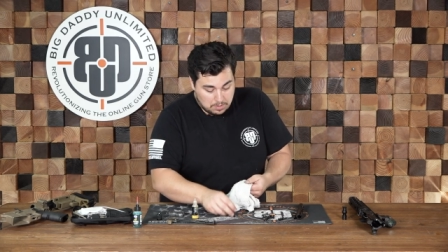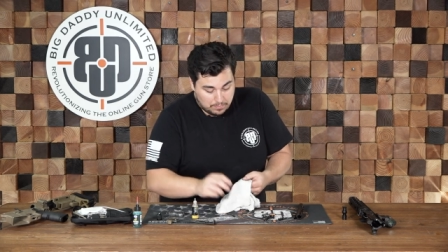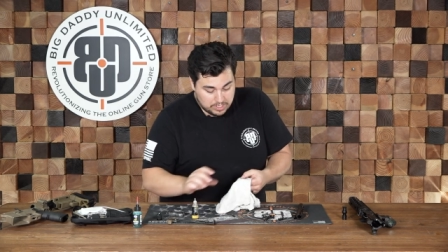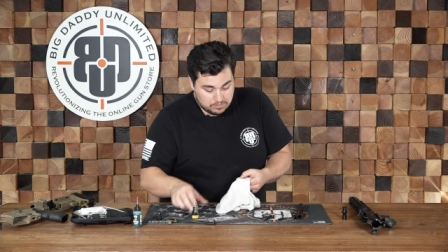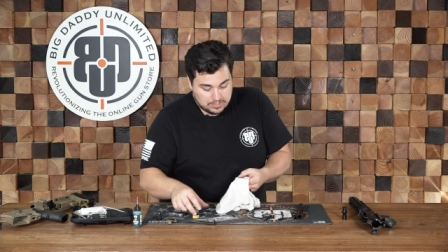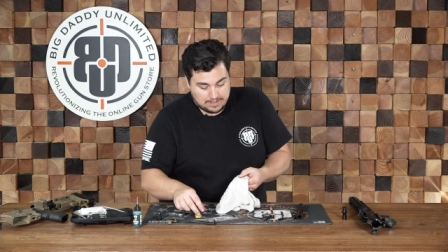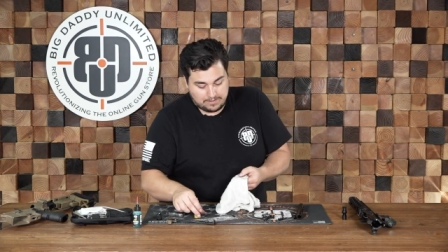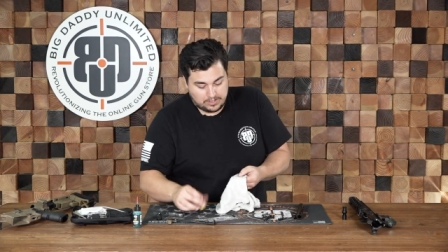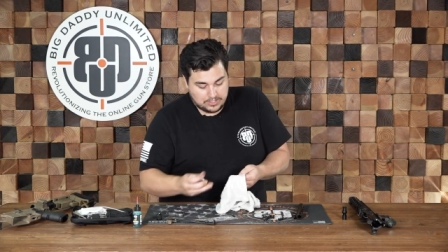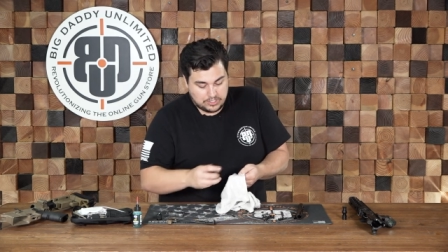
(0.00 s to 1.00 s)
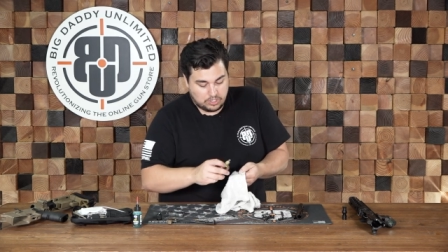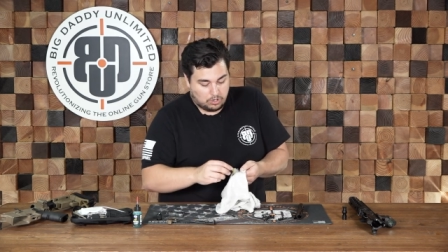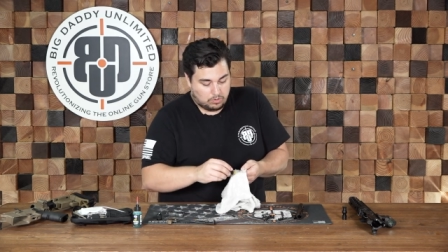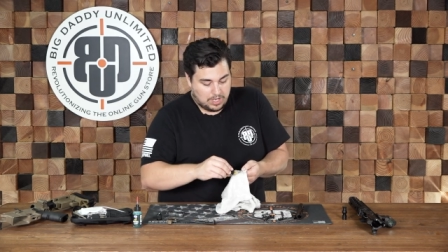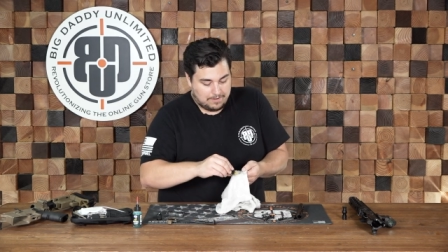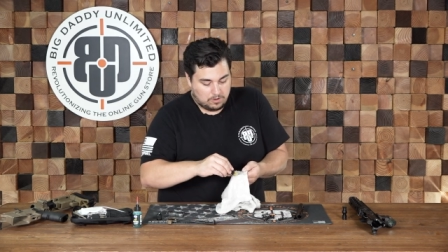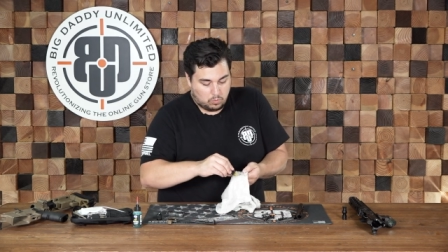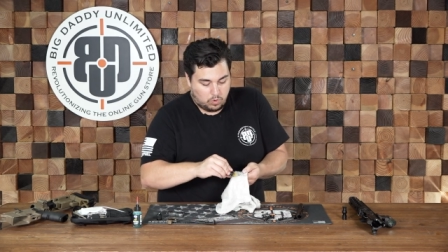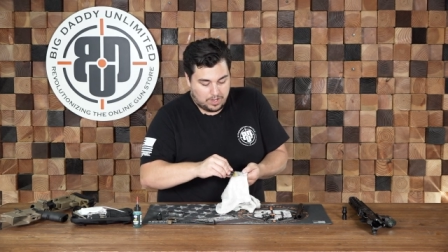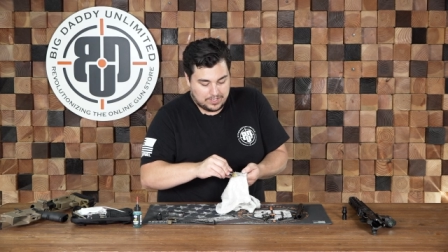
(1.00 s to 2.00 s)
But you definitely don't ever
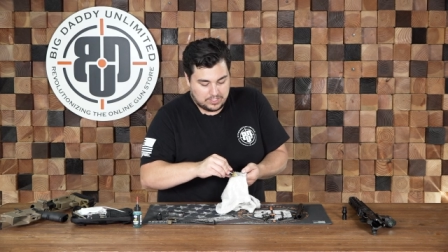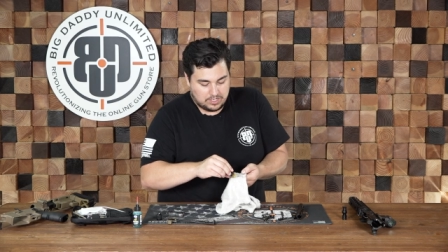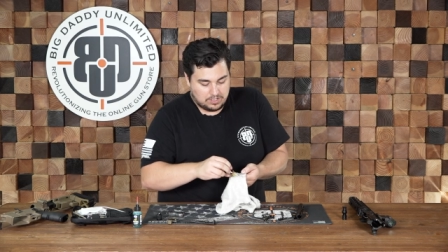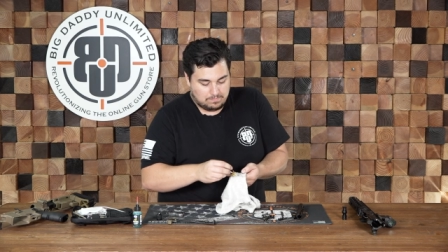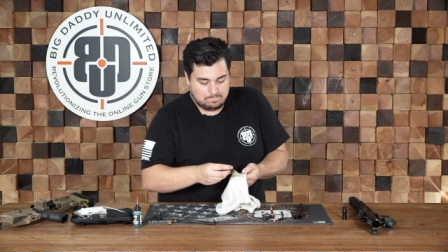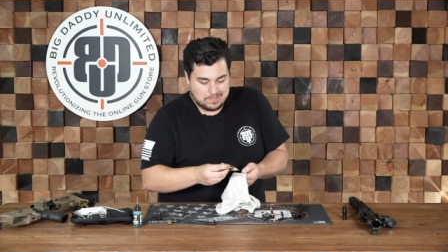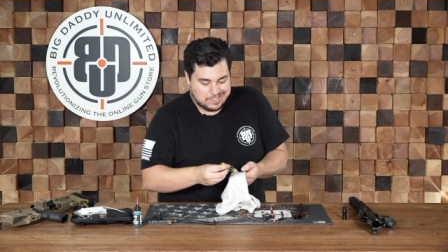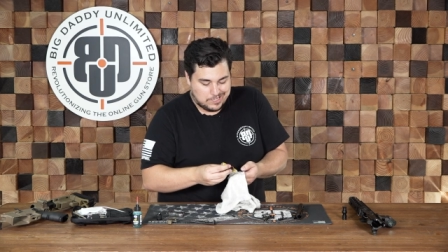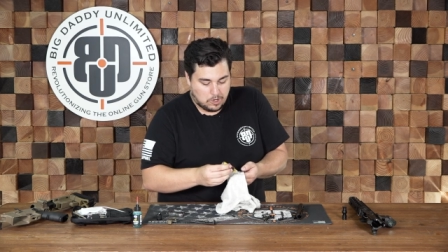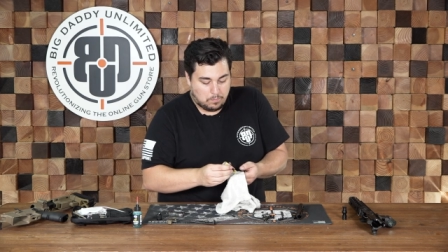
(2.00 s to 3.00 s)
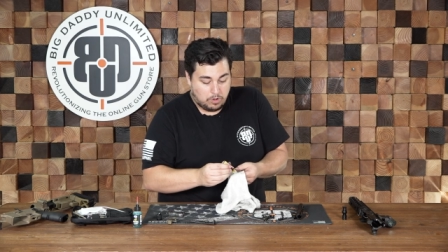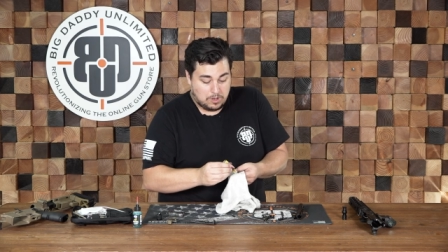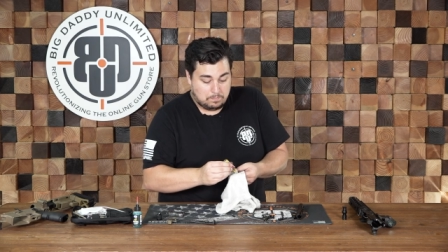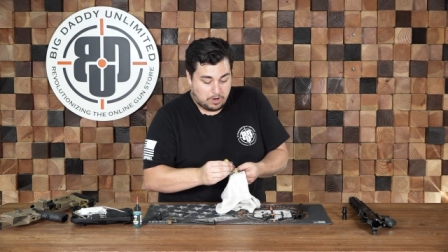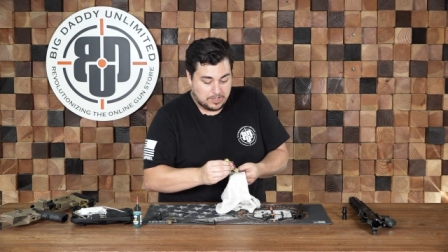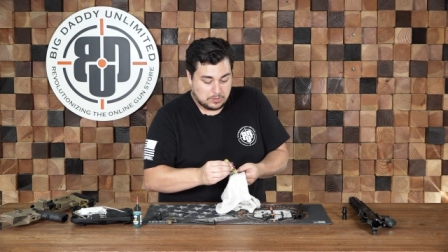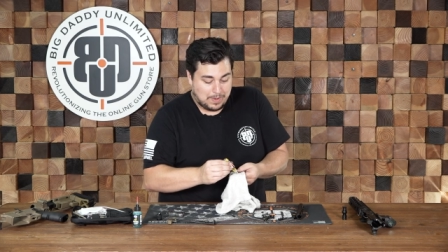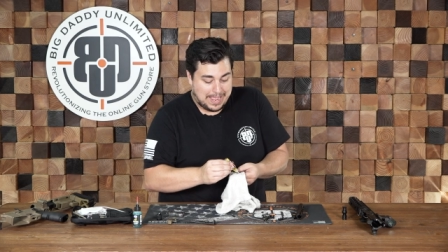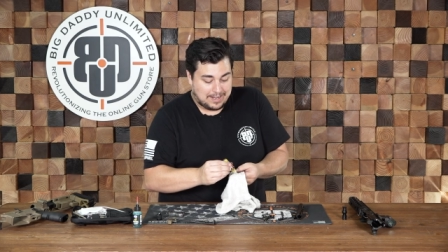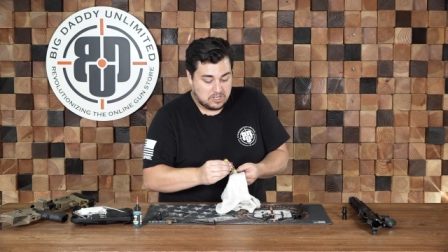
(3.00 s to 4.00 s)
want to, you know, put parts
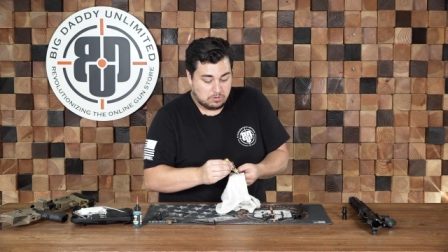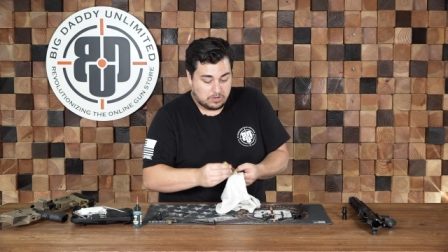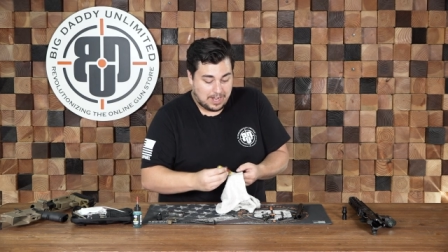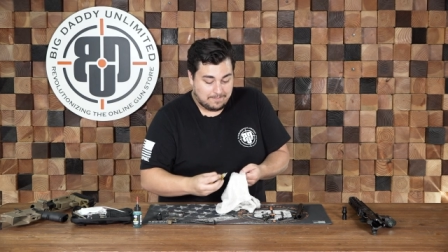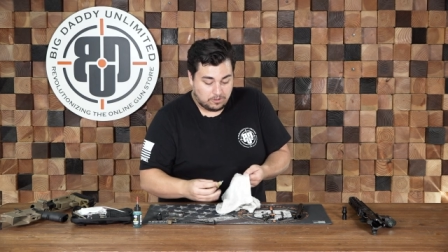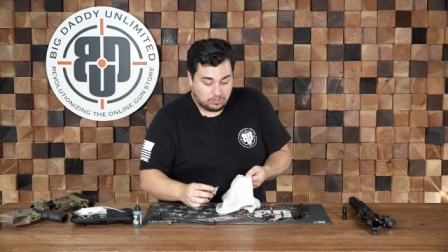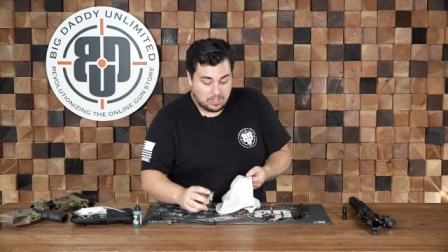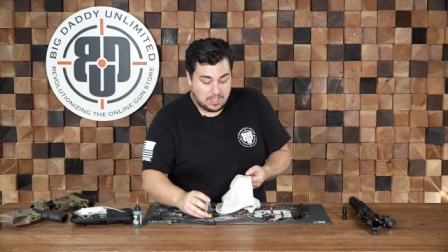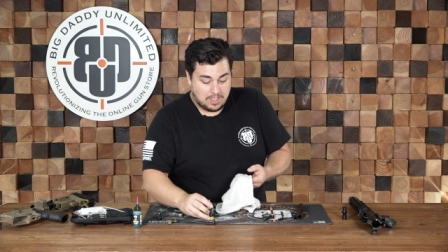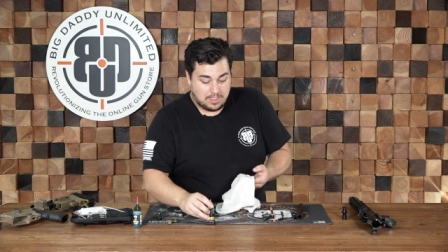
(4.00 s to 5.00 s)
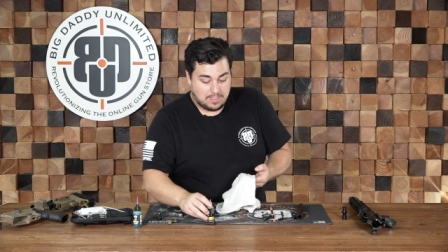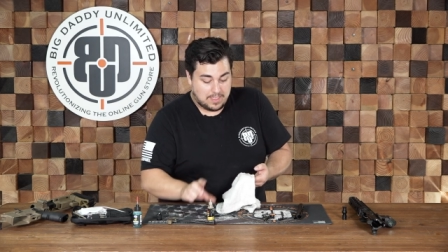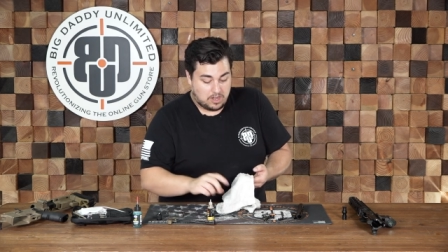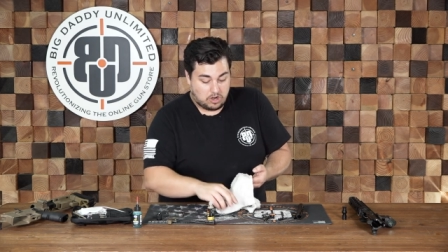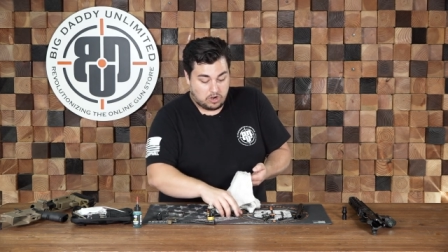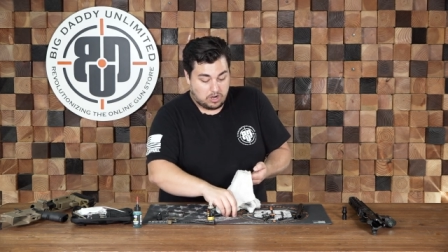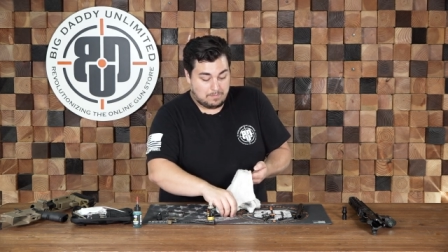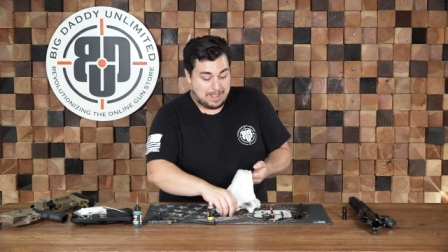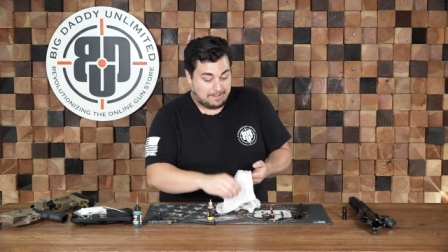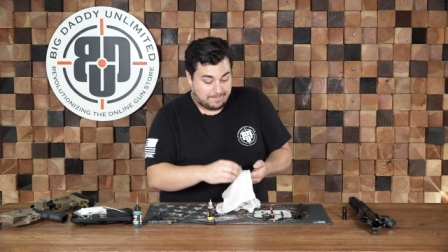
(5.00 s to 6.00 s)
back into a rifle that are
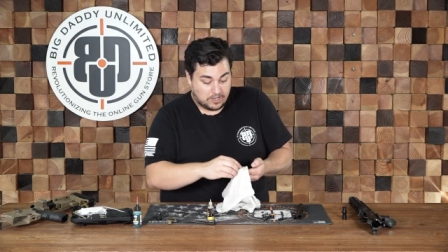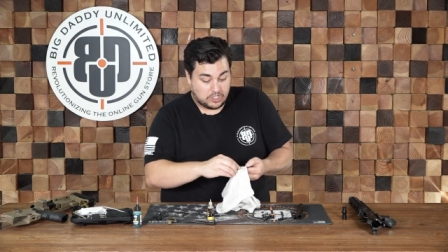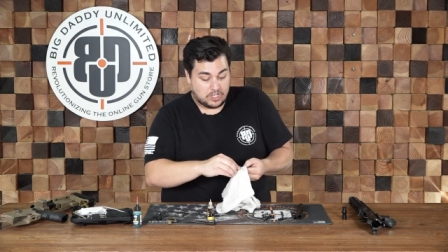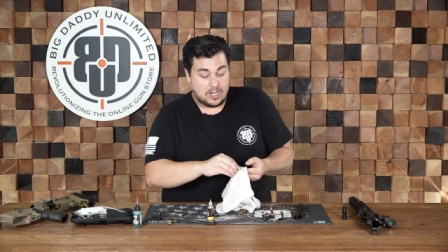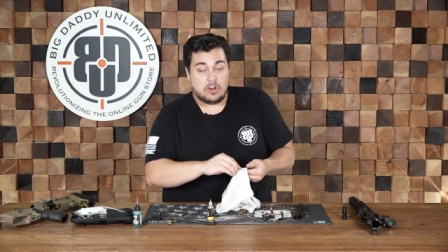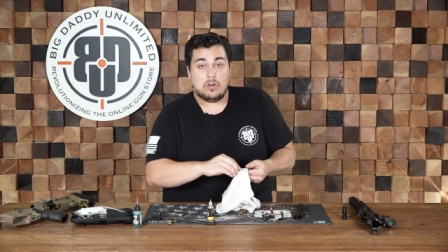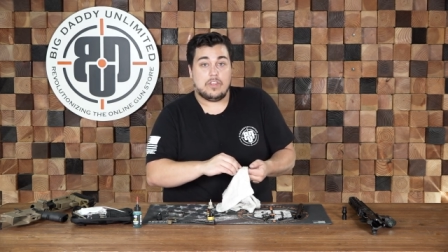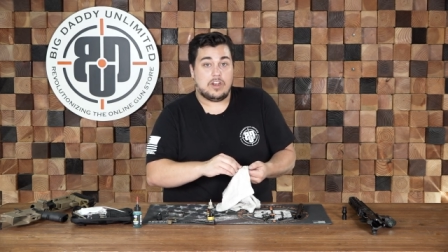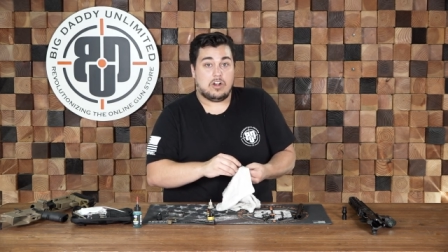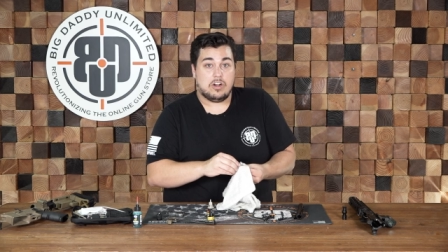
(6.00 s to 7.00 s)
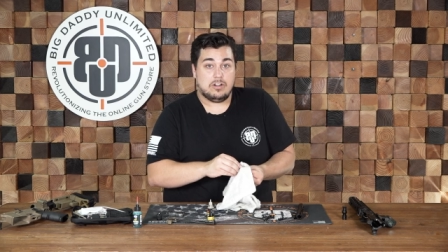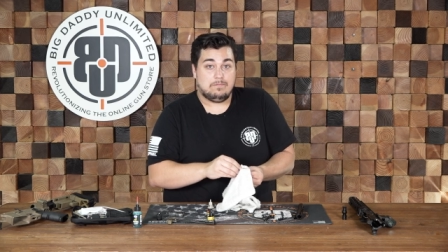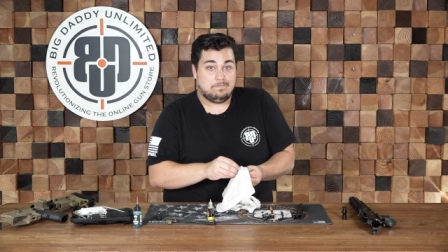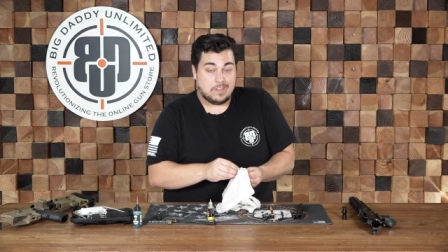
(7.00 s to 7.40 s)
malfunctioning or that aren't,